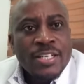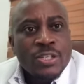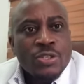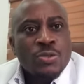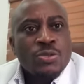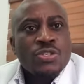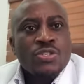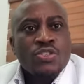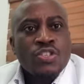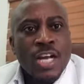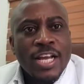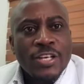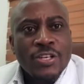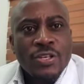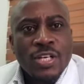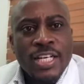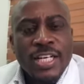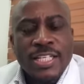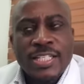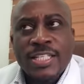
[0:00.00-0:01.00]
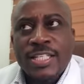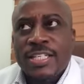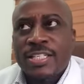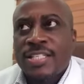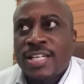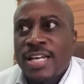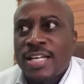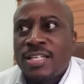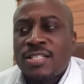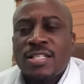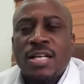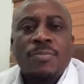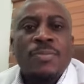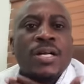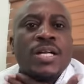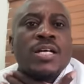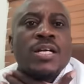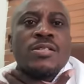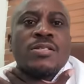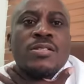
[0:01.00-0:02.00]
To strangulate is like someone,